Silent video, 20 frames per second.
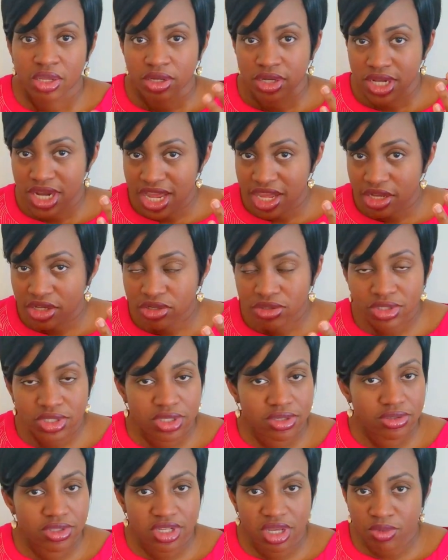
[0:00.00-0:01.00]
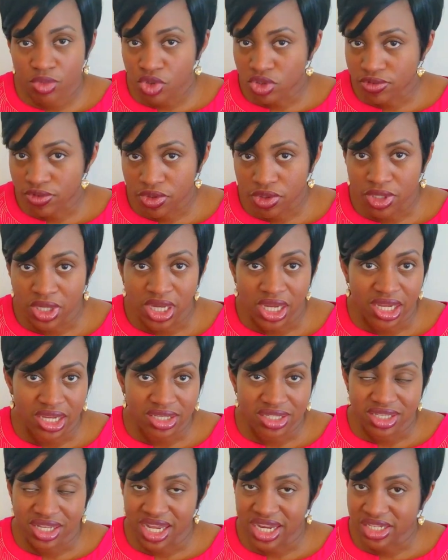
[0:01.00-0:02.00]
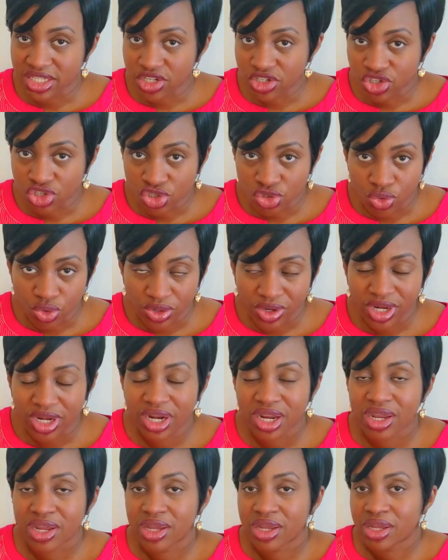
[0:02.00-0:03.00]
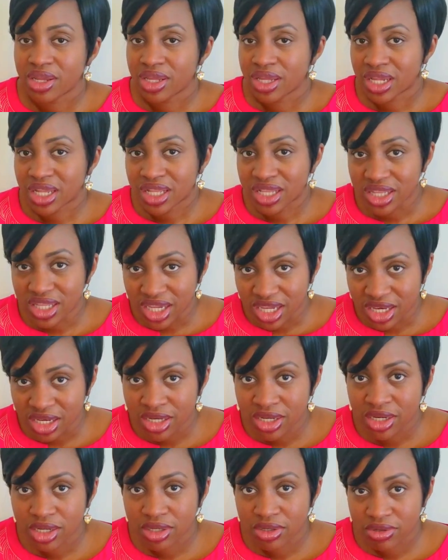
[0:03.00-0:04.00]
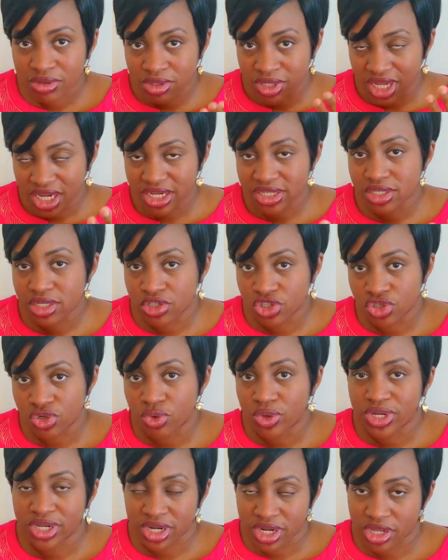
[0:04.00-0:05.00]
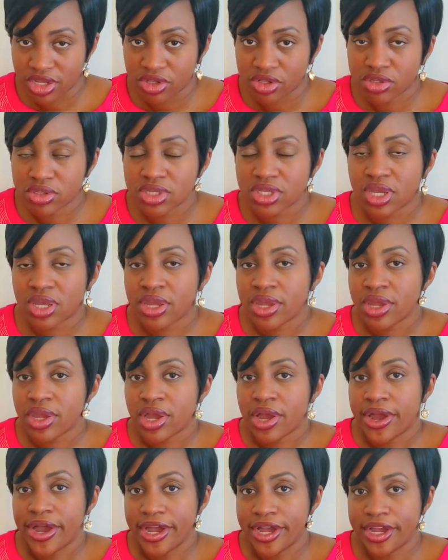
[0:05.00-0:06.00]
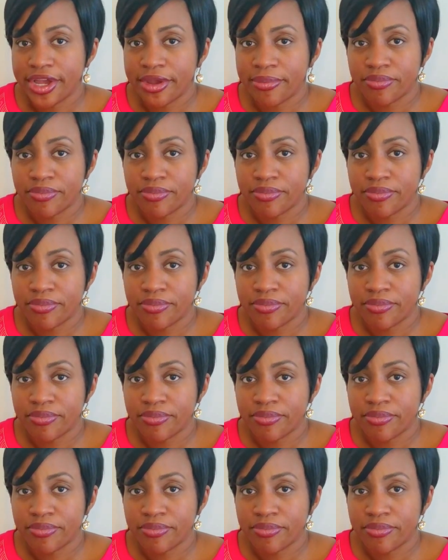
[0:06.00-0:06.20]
Nails, same goes for you guys. Nice and short, clean, nice and short nails. Go